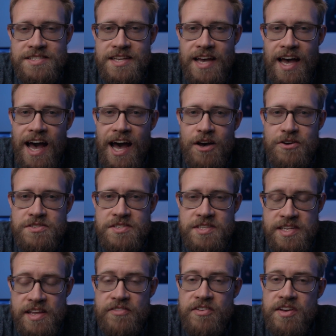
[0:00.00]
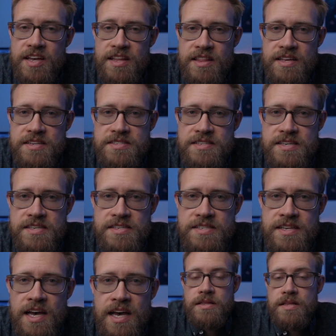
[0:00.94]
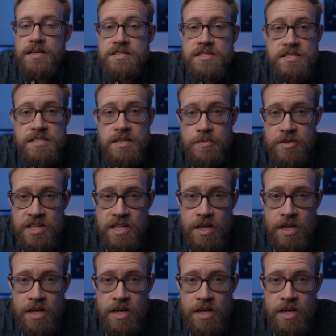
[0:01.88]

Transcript: to how significant this is. This is something